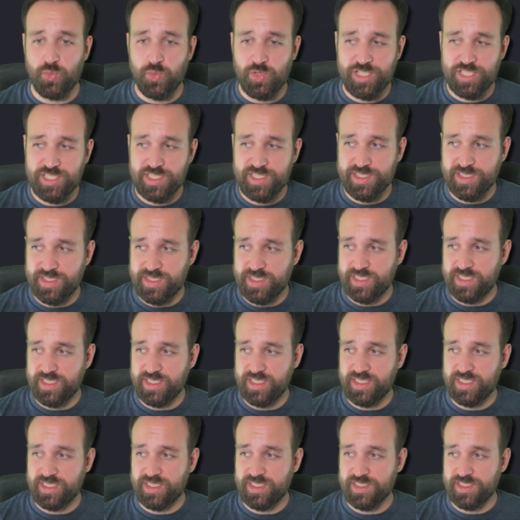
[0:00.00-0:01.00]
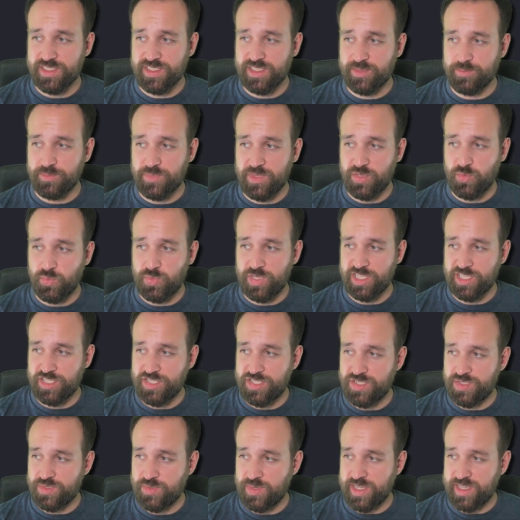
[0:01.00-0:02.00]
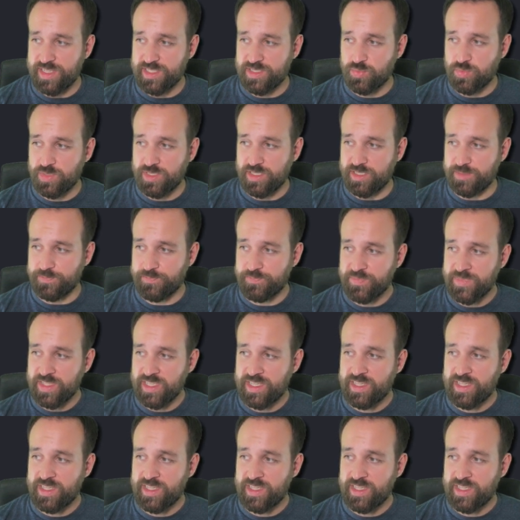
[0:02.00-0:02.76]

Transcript: which isn't uh, something we can do as well.